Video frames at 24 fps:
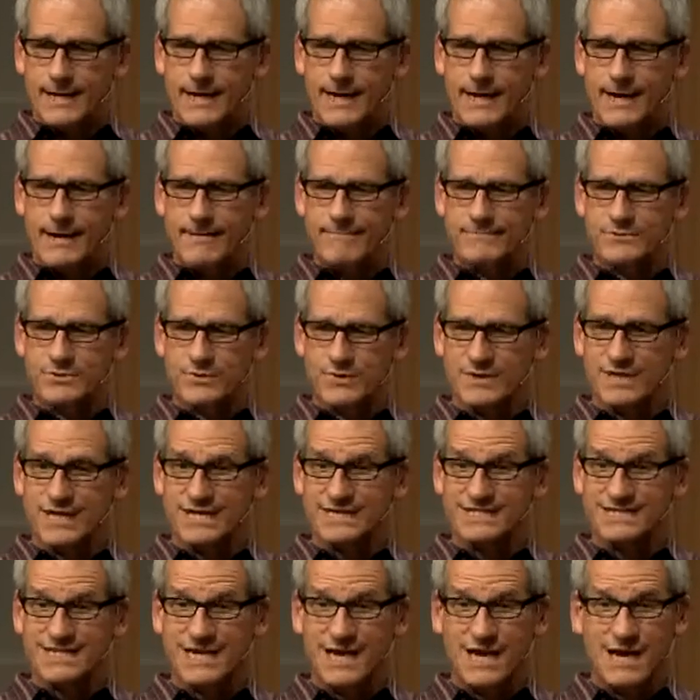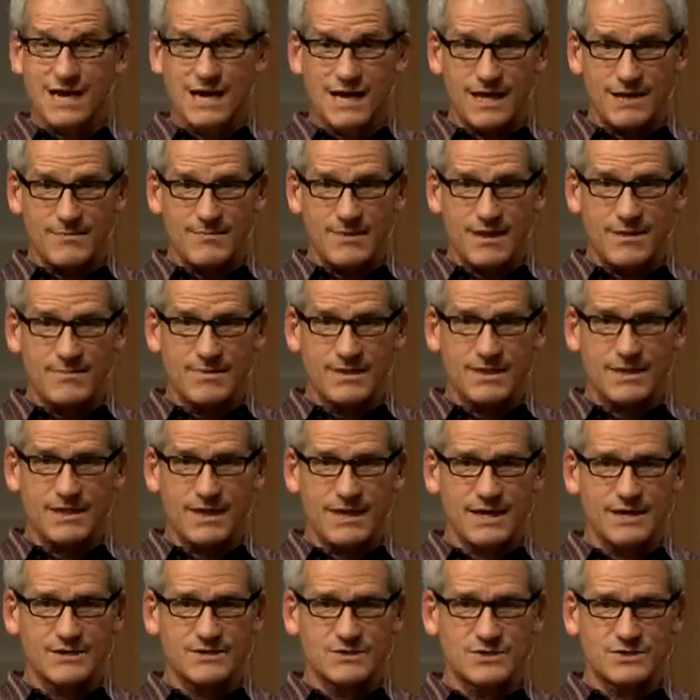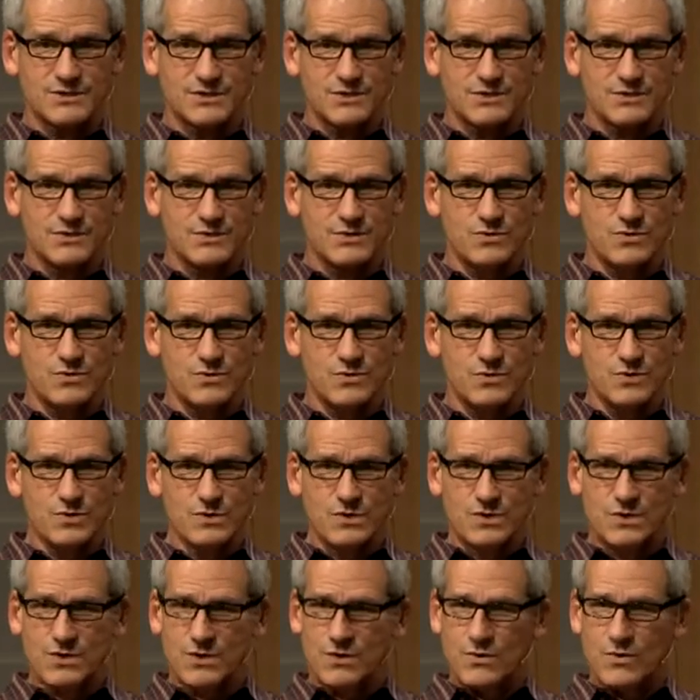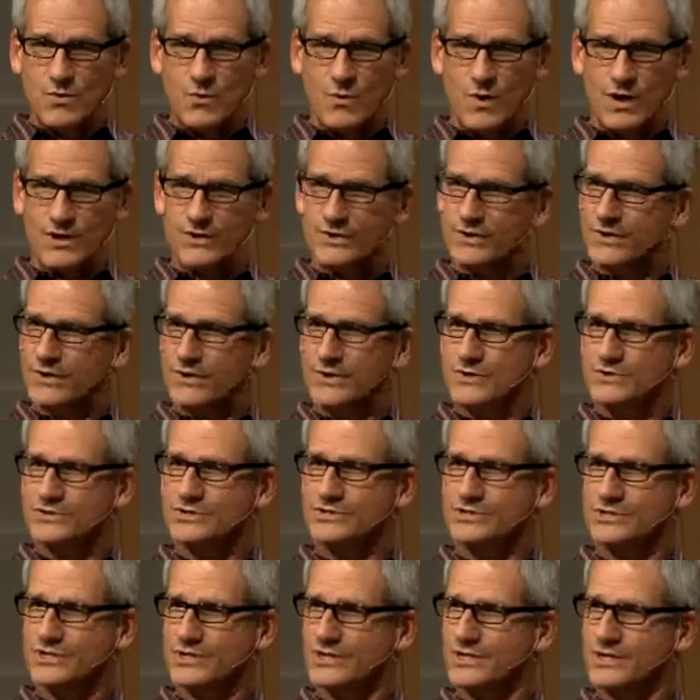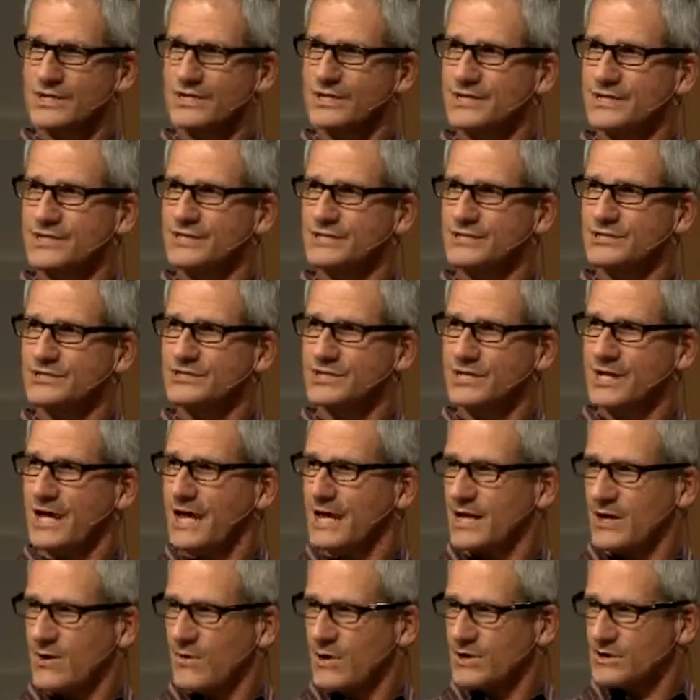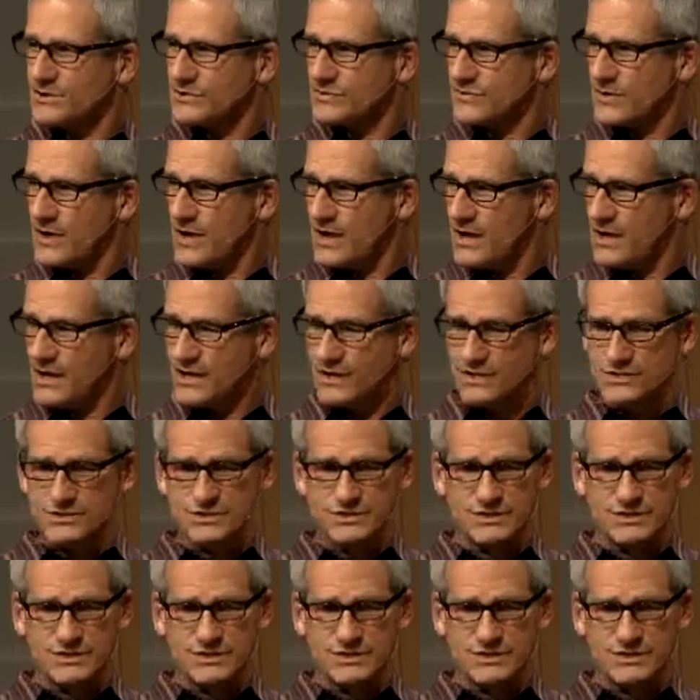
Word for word: Um, during that time, I began to wonder should, should I go on drugs?